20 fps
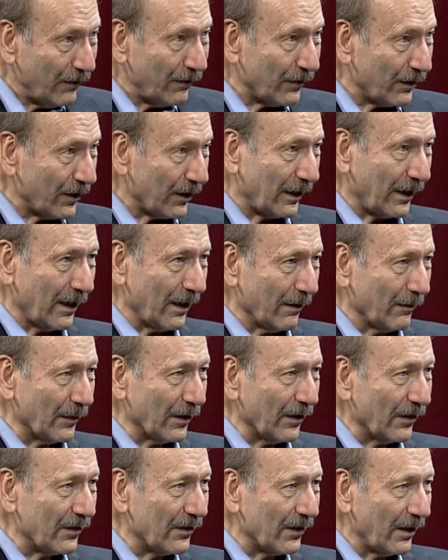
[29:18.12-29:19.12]
for the
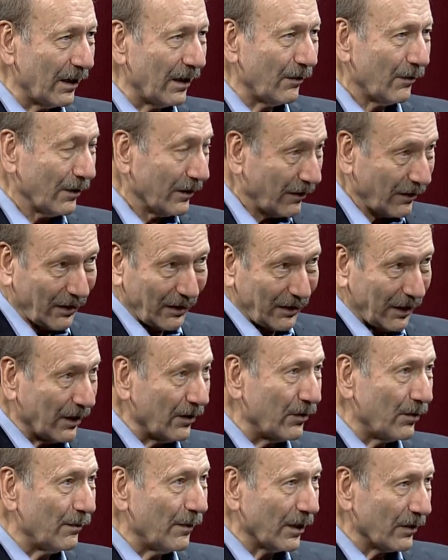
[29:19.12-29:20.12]
campus. One of the
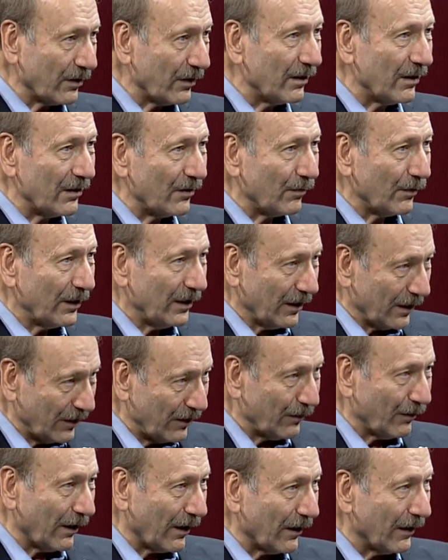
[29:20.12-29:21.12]
things you mentioned is we did
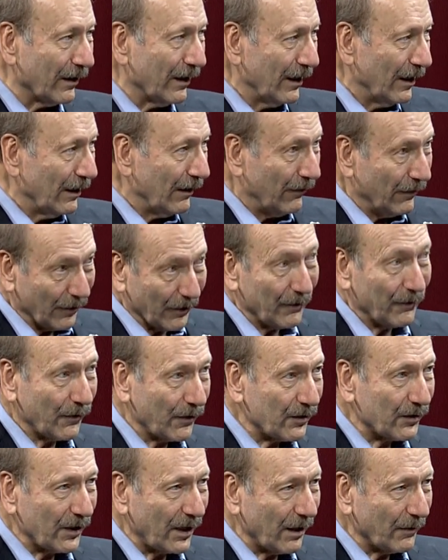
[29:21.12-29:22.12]
do our very
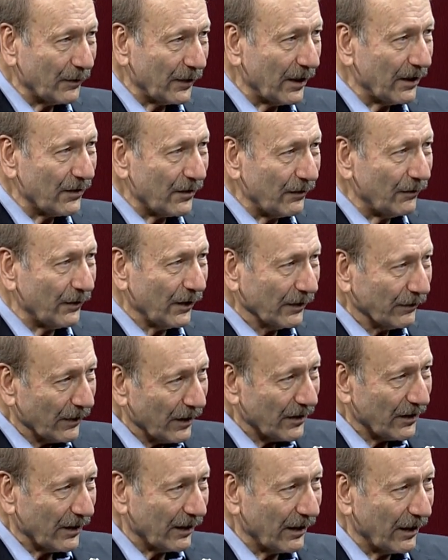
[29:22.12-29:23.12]
first comprehensive
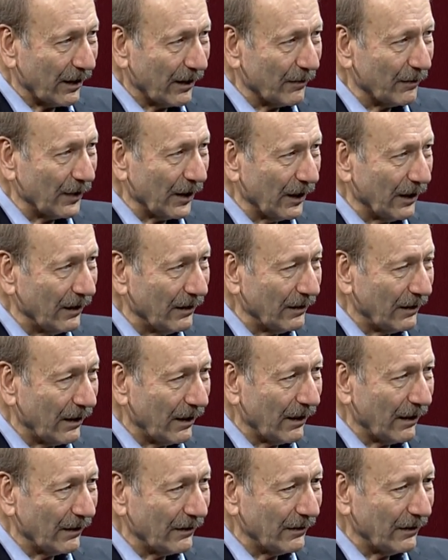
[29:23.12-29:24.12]
fundraising campaign,
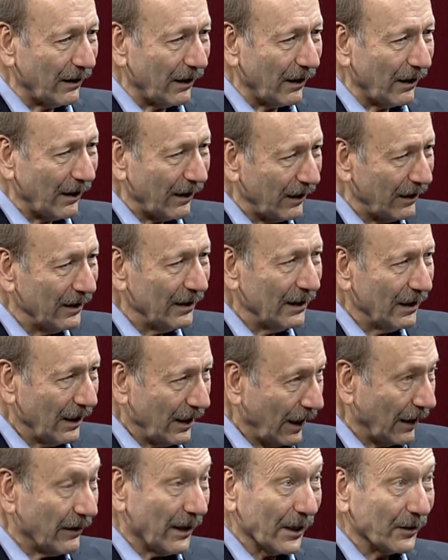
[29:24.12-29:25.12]
and
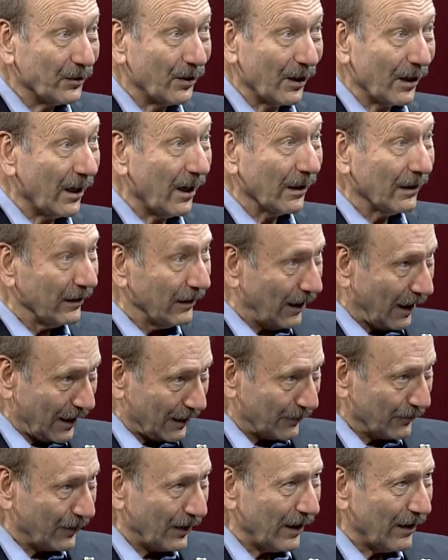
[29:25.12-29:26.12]
that took a lot
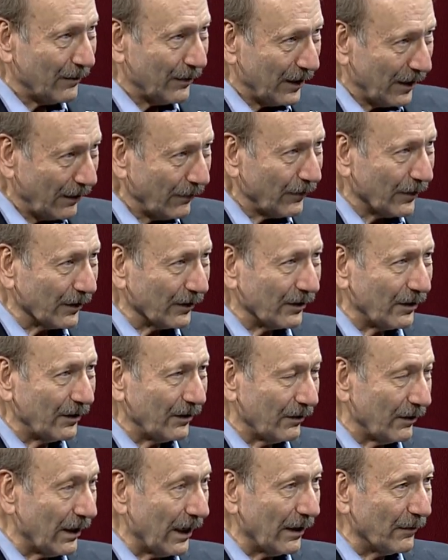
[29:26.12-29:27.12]
of time and effort to
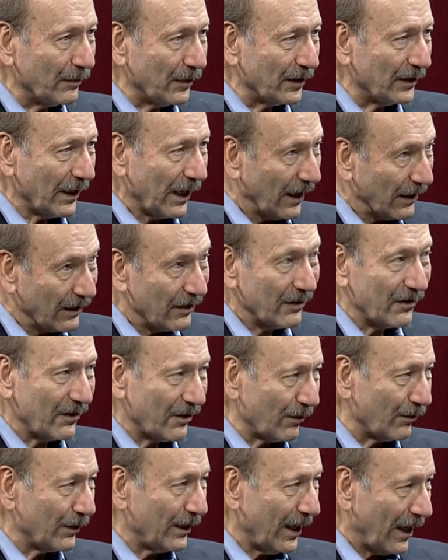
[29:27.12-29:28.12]
do that. But that is
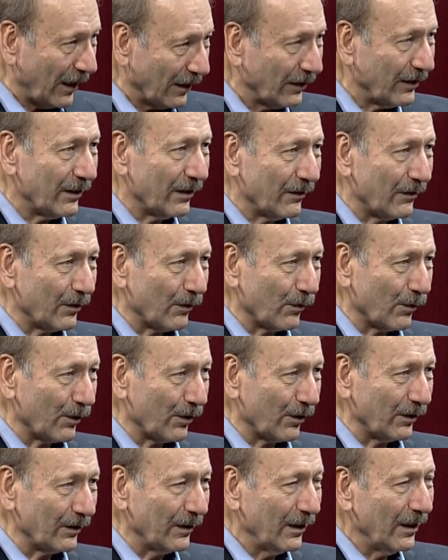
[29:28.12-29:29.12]
the reality of the
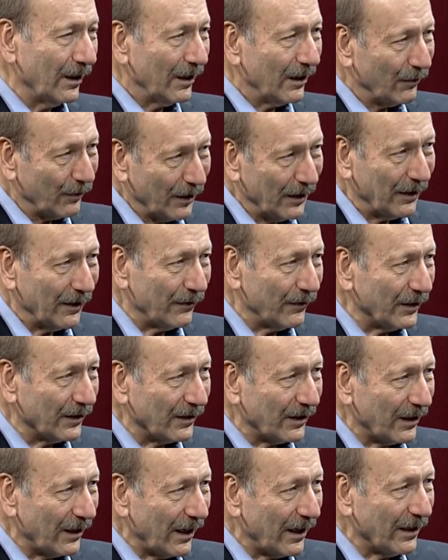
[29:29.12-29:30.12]
world we live in
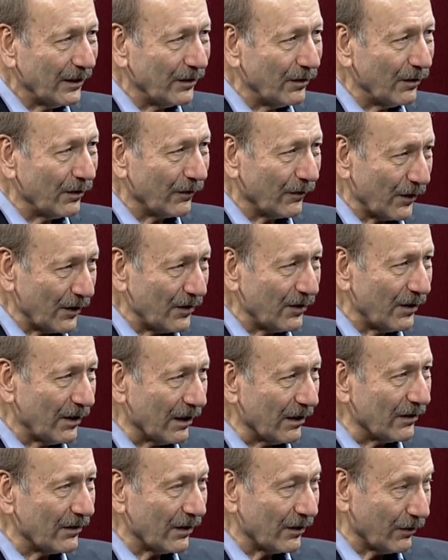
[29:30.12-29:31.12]
today at
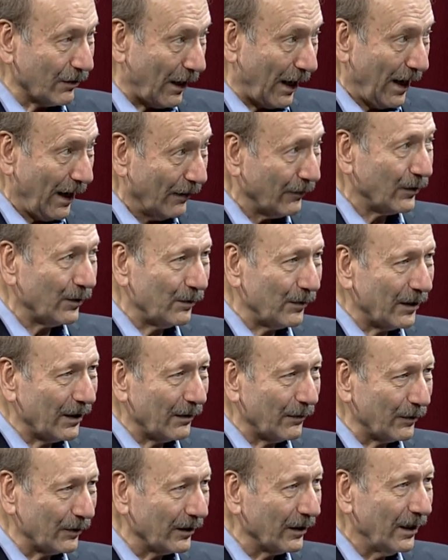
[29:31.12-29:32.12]
universities, that you have to be
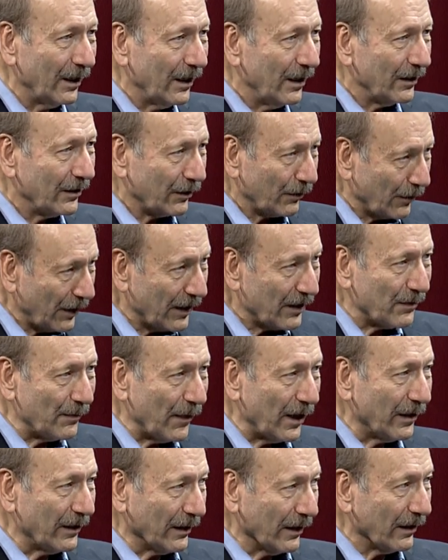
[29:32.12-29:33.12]
able to raise
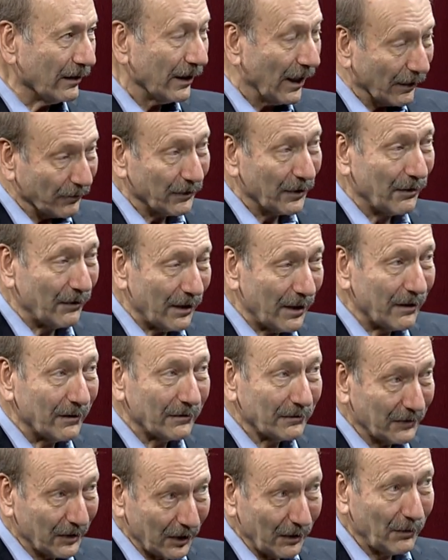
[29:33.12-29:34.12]
money. And that required
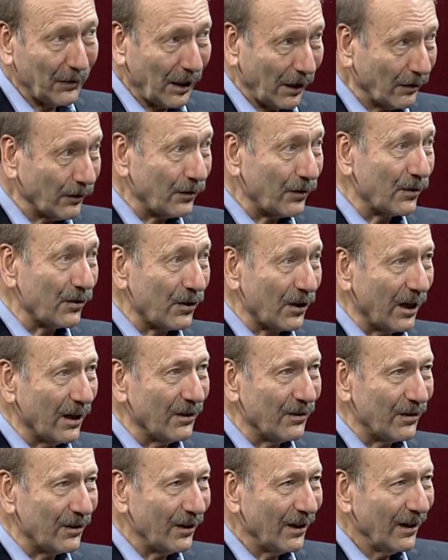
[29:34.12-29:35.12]
some culture
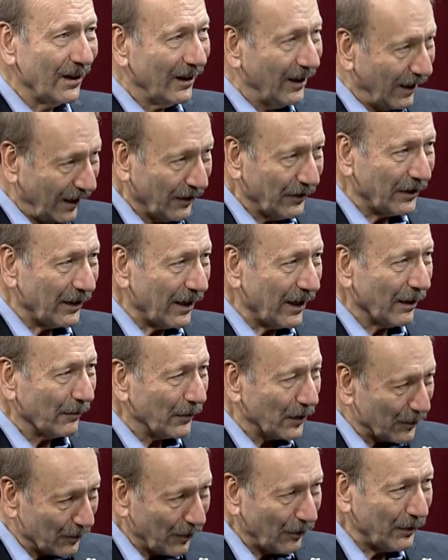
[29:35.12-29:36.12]
change on the
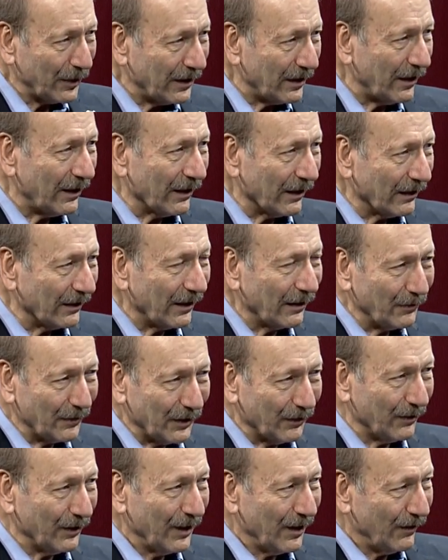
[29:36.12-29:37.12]
campus. But we did it, and
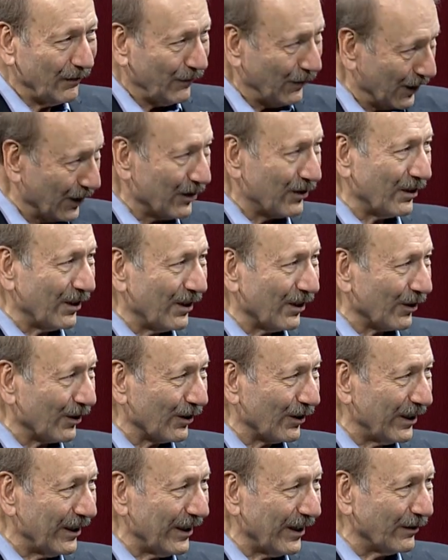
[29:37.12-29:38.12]
we finished it
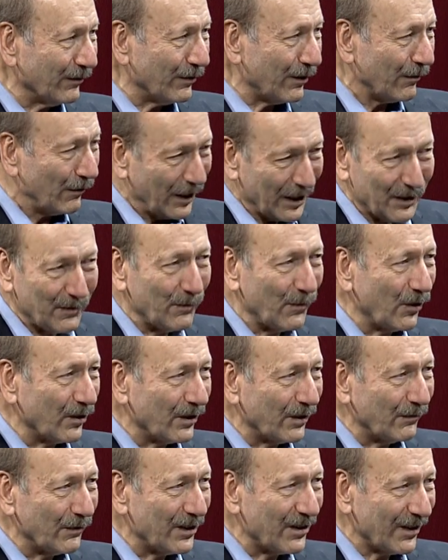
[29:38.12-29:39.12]
early, and we raised more
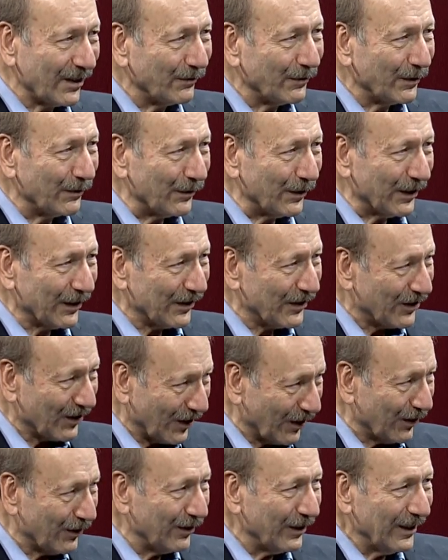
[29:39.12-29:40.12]
than we said we would.
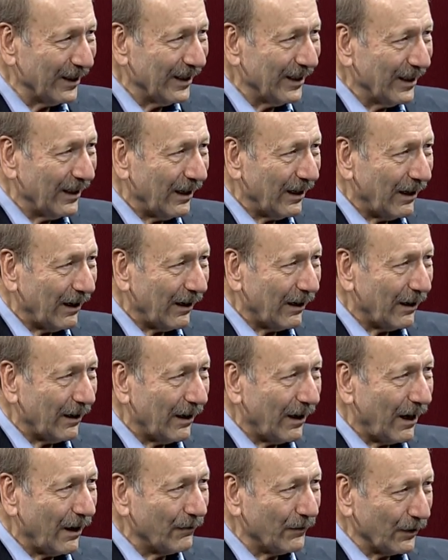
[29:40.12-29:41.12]
So
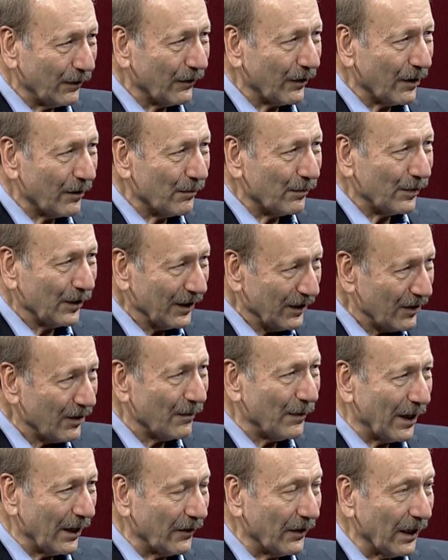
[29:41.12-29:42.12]
I feel very pleased
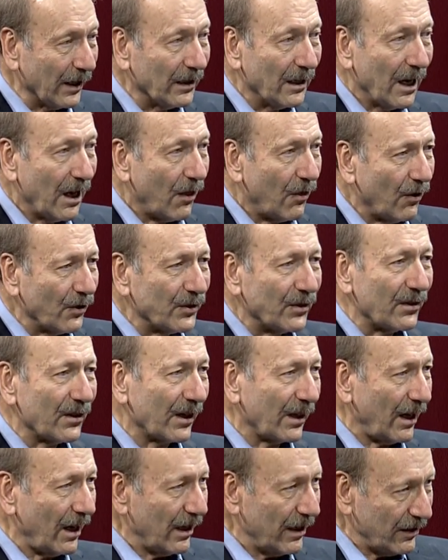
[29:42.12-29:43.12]
about that. Those are the
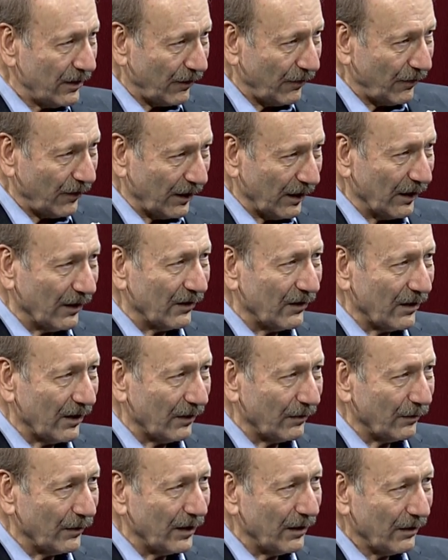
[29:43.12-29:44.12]
kinds of things
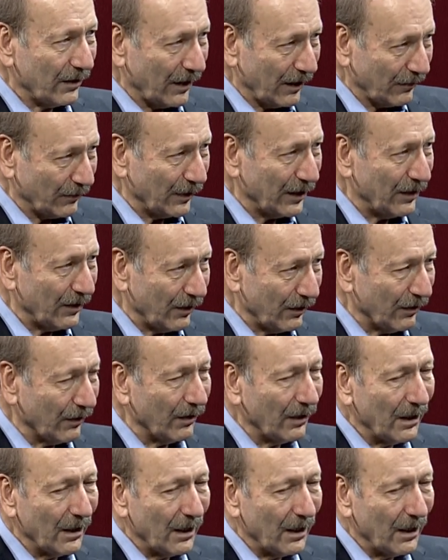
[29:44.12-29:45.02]
that we do.